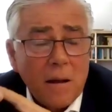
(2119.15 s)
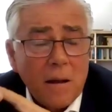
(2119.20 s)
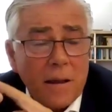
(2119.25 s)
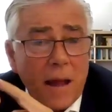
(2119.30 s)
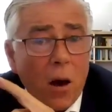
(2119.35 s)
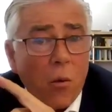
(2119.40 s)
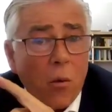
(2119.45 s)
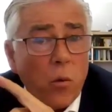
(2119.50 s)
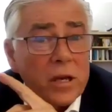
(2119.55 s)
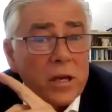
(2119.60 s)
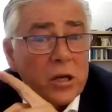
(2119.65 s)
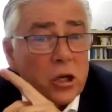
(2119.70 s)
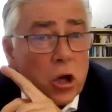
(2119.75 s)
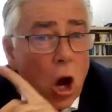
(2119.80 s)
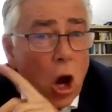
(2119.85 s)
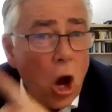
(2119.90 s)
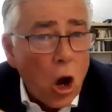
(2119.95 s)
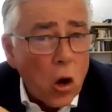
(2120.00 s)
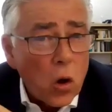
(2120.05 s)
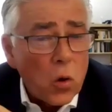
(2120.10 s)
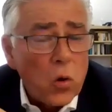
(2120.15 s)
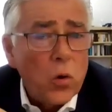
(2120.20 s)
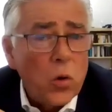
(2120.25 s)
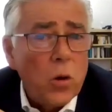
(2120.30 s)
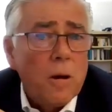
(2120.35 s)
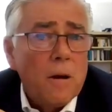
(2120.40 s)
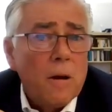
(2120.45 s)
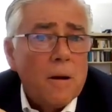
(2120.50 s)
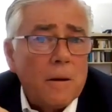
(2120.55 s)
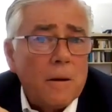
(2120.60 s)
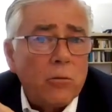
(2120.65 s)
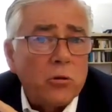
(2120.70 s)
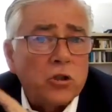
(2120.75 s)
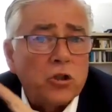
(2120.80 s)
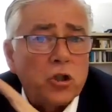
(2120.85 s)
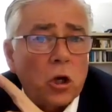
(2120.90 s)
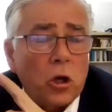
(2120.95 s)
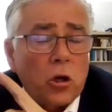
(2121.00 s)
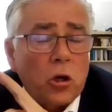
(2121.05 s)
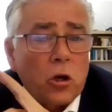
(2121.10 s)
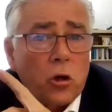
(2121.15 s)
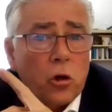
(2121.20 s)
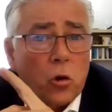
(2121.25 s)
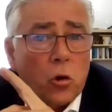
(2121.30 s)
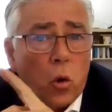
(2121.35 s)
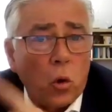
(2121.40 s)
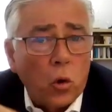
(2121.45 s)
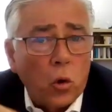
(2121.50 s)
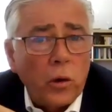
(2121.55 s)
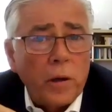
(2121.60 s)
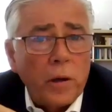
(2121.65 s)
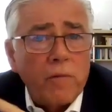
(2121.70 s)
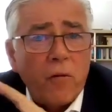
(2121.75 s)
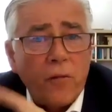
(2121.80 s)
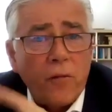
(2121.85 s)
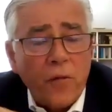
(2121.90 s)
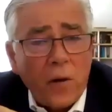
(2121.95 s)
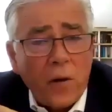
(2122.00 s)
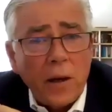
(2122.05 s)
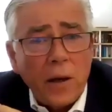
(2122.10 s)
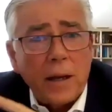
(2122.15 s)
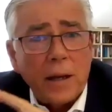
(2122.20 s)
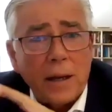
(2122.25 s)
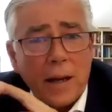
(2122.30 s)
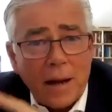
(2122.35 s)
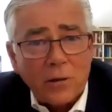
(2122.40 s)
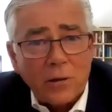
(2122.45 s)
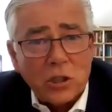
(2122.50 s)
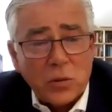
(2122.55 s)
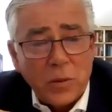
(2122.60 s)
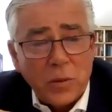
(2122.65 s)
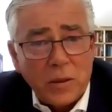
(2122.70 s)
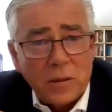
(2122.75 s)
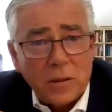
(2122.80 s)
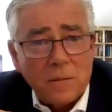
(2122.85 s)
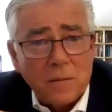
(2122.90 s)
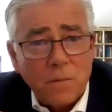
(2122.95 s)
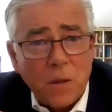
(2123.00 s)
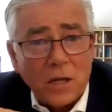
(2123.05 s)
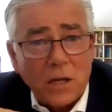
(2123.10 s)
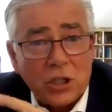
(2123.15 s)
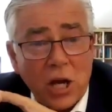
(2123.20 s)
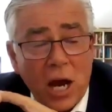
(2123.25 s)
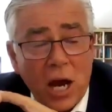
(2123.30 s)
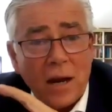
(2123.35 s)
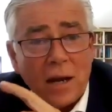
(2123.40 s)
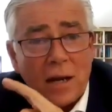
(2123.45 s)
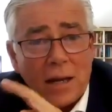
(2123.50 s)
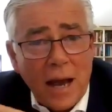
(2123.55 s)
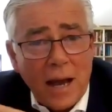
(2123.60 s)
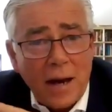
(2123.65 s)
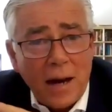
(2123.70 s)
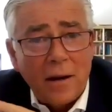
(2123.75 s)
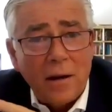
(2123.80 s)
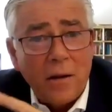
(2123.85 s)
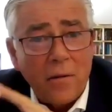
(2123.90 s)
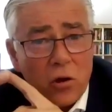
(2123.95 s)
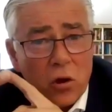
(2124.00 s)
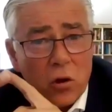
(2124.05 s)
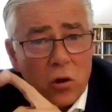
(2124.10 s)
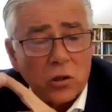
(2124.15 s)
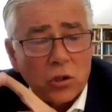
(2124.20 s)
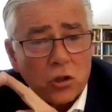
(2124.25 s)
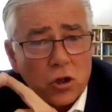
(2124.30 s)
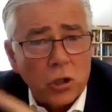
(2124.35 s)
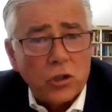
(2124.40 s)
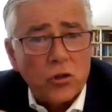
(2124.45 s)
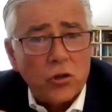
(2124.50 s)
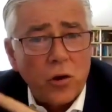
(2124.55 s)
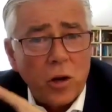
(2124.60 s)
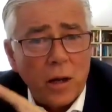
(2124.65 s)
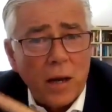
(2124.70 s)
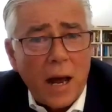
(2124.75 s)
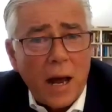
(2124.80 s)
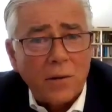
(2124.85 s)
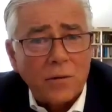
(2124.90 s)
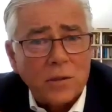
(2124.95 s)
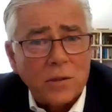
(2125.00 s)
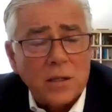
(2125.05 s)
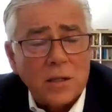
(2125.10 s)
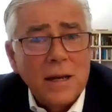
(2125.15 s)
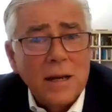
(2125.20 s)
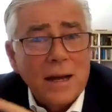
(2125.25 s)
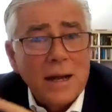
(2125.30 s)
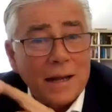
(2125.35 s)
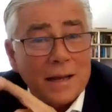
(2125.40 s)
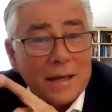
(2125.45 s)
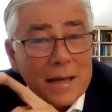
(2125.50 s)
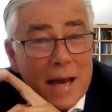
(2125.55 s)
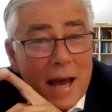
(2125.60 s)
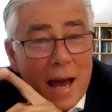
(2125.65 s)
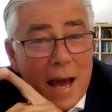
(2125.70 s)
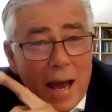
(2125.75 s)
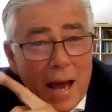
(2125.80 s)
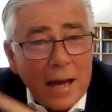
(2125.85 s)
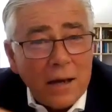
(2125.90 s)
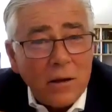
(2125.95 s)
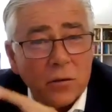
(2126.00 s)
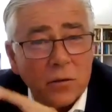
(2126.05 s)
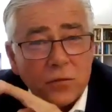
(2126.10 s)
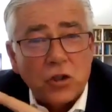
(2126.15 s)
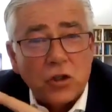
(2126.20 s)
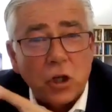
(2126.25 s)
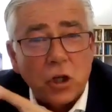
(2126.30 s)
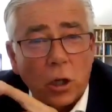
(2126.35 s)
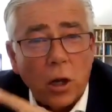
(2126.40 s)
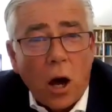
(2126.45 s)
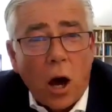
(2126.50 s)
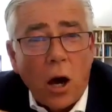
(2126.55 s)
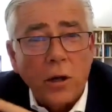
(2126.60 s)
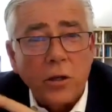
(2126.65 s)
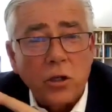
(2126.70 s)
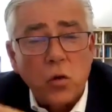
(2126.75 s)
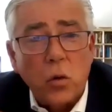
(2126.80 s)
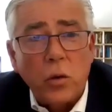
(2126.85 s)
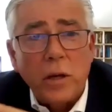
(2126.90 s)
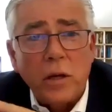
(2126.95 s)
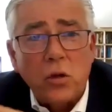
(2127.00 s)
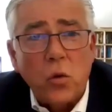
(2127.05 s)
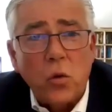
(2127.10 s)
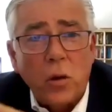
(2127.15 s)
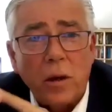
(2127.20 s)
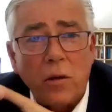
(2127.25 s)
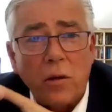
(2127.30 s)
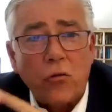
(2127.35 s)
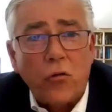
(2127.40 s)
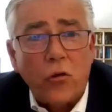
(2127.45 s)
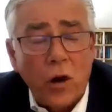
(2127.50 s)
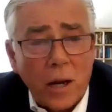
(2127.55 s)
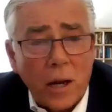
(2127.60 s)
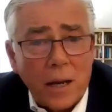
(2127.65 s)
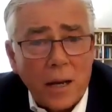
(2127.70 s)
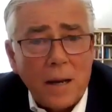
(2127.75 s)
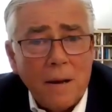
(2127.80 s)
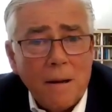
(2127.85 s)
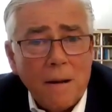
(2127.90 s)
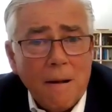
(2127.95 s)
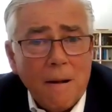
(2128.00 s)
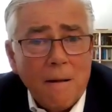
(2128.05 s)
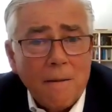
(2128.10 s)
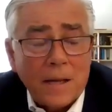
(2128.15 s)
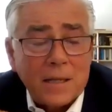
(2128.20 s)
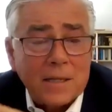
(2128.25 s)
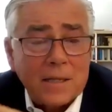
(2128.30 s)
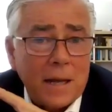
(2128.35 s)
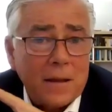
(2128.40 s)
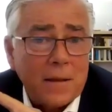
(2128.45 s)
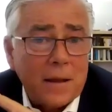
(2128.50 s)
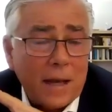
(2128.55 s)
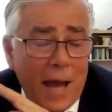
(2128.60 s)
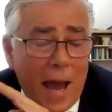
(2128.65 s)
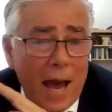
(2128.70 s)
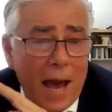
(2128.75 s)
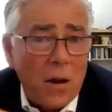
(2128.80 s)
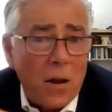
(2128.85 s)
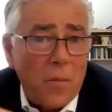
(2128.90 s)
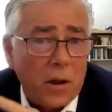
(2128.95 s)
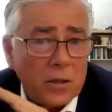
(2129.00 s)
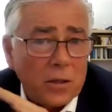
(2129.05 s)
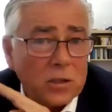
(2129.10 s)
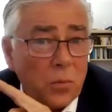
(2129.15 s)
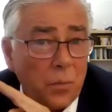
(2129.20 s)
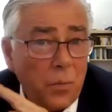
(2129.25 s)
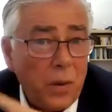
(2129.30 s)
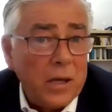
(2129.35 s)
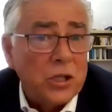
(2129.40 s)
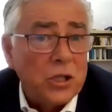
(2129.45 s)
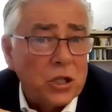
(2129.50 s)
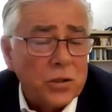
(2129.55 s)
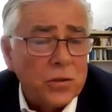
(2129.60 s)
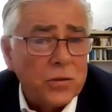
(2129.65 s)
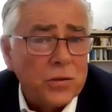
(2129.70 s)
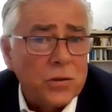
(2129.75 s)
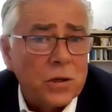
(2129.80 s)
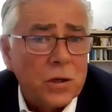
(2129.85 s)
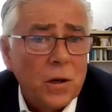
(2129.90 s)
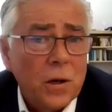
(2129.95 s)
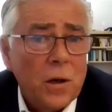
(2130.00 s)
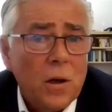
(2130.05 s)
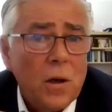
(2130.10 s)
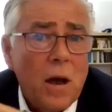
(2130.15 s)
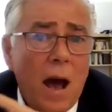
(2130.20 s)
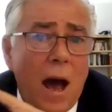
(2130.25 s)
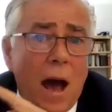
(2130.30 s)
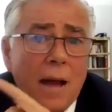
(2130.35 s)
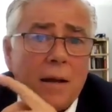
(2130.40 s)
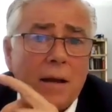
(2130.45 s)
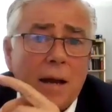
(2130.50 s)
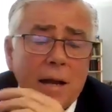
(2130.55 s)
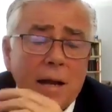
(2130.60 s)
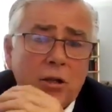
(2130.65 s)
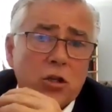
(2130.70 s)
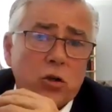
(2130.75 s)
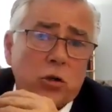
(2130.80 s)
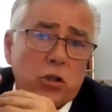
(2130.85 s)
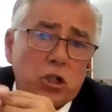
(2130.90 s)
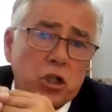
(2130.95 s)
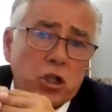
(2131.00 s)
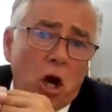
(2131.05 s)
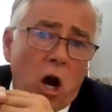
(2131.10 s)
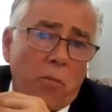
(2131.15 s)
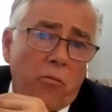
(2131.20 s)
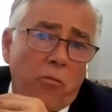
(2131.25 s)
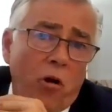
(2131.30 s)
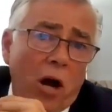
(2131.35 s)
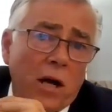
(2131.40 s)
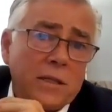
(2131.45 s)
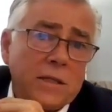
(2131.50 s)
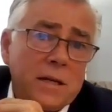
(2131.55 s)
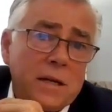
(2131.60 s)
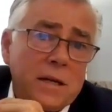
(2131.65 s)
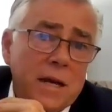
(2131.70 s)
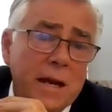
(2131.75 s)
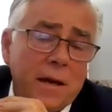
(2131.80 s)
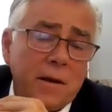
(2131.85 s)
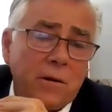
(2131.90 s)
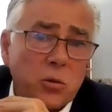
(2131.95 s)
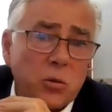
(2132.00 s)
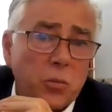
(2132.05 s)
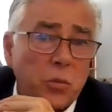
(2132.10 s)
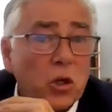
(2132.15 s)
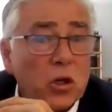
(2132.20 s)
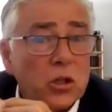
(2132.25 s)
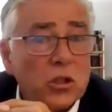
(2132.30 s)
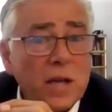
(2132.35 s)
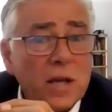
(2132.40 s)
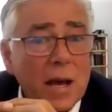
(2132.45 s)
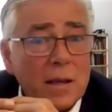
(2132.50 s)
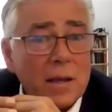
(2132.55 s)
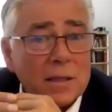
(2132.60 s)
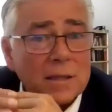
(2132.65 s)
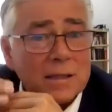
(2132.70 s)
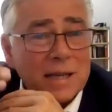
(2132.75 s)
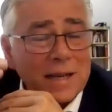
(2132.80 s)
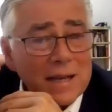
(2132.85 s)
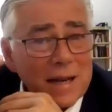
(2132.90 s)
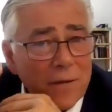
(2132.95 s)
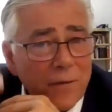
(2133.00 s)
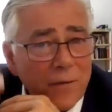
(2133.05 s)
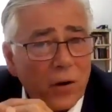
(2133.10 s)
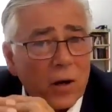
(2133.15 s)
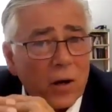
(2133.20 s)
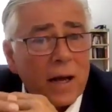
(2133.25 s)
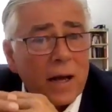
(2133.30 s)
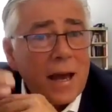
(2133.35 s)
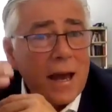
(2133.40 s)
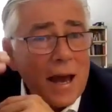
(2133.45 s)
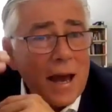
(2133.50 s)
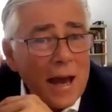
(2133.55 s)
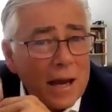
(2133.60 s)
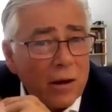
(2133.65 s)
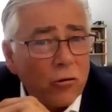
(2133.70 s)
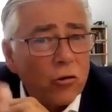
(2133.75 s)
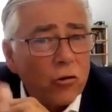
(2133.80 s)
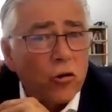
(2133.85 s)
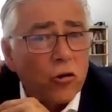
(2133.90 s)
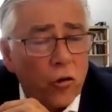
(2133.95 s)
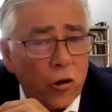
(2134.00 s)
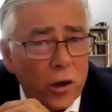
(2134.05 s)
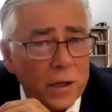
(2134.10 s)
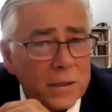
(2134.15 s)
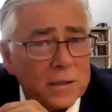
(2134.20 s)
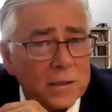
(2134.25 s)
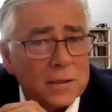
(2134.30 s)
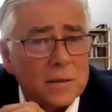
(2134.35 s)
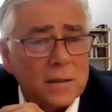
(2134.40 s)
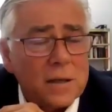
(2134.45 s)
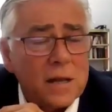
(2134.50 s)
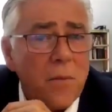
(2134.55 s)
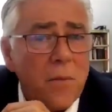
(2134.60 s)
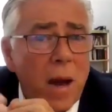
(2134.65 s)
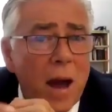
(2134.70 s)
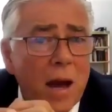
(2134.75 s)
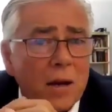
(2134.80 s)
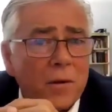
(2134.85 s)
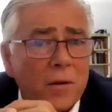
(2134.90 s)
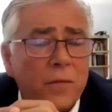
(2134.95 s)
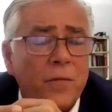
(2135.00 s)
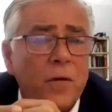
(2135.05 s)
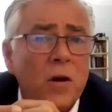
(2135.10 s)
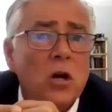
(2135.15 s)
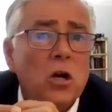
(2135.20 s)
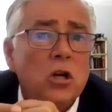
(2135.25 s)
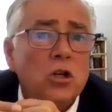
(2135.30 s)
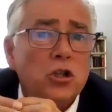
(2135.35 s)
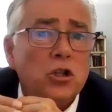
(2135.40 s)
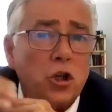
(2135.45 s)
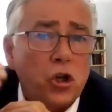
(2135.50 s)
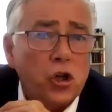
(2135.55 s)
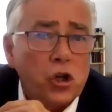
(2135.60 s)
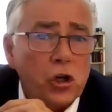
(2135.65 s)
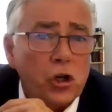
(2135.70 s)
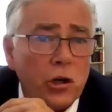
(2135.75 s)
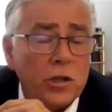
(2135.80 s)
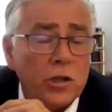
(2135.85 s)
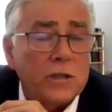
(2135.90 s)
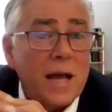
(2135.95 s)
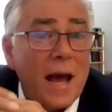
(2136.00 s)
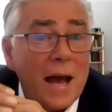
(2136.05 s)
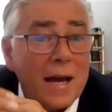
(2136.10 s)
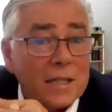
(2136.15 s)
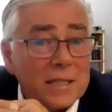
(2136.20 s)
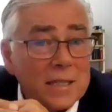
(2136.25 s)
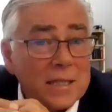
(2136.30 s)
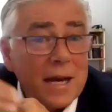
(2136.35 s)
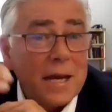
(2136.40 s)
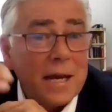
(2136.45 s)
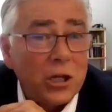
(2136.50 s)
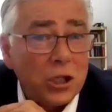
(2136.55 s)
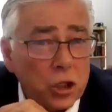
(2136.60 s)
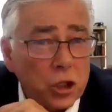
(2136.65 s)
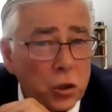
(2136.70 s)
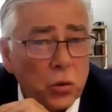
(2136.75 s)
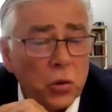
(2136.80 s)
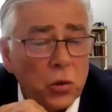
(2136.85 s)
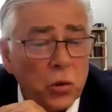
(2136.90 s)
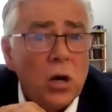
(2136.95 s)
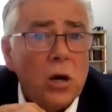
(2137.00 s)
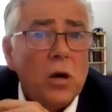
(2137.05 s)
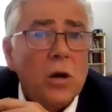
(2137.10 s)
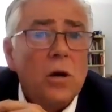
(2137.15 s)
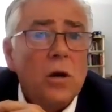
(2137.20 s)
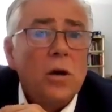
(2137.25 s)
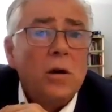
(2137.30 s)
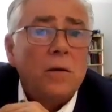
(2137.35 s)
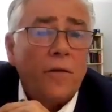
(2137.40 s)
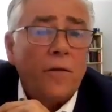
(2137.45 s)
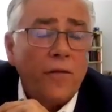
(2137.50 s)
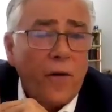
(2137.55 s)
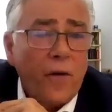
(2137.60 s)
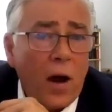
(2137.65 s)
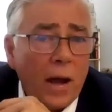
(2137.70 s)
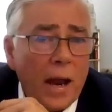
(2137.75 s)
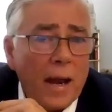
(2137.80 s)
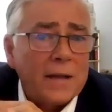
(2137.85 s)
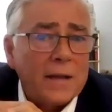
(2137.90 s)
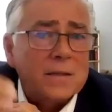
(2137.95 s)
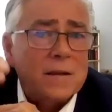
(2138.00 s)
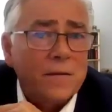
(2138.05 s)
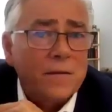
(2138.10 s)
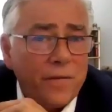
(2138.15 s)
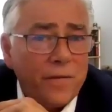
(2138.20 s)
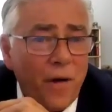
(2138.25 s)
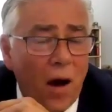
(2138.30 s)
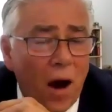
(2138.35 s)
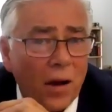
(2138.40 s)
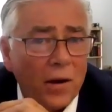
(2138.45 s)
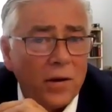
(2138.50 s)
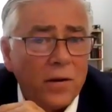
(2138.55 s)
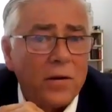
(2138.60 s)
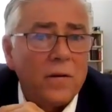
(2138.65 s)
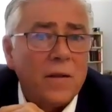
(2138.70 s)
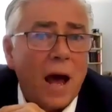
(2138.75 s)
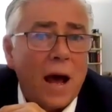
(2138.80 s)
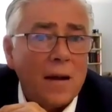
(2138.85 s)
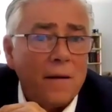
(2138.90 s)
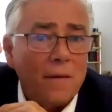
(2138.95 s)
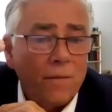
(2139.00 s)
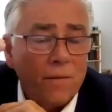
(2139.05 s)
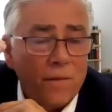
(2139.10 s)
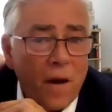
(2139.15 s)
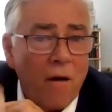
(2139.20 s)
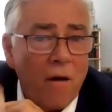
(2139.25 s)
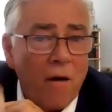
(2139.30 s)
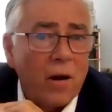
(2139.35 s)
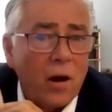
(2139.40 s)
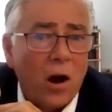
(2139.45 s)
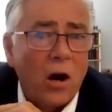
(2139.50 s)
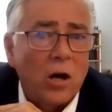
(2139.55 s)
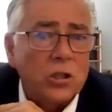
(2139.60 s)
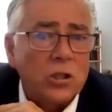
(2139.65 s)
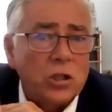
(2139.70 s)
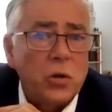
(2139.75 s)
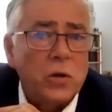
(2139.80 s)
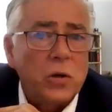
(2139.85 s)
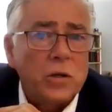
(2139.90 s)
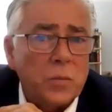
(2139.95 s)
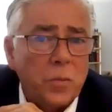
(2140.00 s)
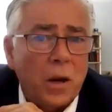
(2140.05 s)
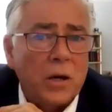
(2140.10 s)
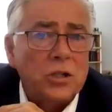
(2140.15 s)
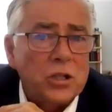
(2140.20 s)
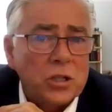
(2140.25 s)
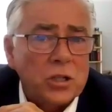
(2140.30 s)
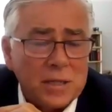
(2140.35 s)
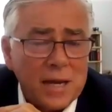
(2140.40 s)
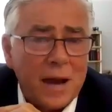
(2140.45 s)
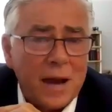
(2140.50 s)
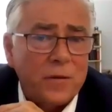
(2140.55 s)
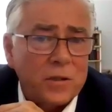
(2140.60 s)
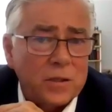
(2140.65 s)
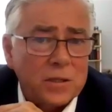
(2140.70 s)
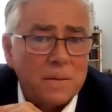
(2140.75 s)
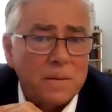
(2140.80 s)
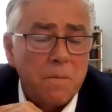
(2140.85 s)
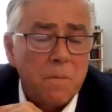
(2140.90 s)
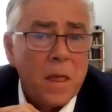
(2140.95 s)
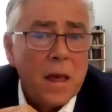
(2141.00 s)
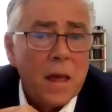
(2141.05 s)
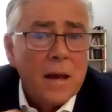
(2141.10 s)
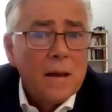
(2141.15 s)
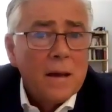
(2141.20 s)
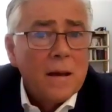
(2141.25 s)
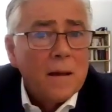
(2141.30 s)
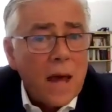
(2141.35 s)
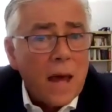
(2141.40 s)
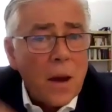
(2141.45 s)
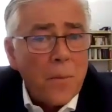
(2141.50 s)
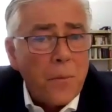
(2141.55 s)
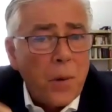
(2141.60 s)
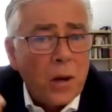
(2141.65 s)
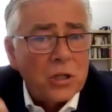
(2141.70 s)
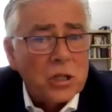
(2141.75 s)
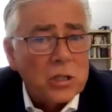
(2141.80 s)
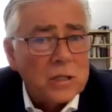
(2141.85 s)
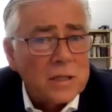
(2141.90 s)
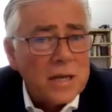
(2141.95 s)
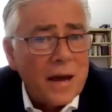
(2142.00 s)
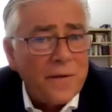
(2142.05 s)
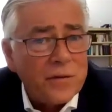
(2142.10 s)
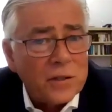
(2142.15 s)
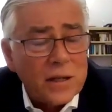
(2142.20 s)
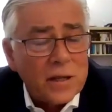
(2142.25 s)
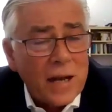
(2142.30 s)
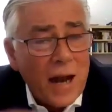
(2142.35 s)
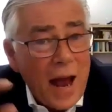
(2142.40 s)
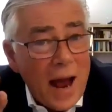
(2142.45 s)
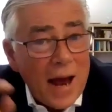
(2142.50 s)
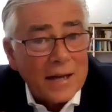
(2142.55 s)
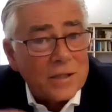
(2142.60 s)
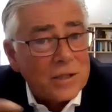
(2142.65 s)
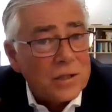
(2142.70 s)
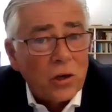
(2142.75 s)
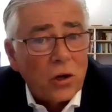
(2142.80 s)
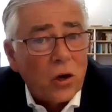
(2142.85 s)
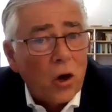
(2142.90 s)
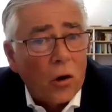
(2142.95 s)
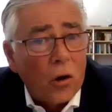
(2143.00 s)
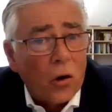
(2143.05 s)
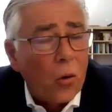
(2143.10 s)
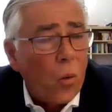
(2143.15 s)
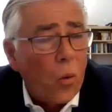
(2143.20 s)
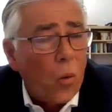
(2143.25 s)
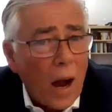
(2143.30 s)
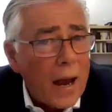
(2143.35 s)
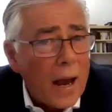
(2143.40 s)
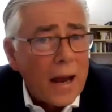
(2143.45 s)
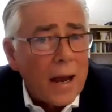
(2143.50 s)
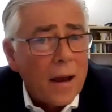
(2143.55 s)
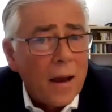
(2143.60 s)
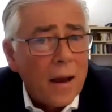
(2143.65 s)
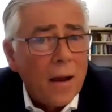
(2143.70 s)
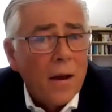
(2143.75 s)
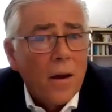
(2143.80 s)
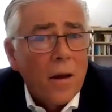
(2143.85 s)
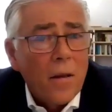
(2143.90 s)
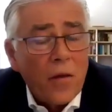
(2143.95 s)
Now, we know it was the quarterly refunding announcement that Janet Yellen and the US Treasury announced at the end of July 2023 that set the cat amongst the pigeons and led to a sharp rise in yields because they significantly increased the amount of securities they had to issue to finance and fund that very large US budget deficit. That budget deficit hasn't gone away.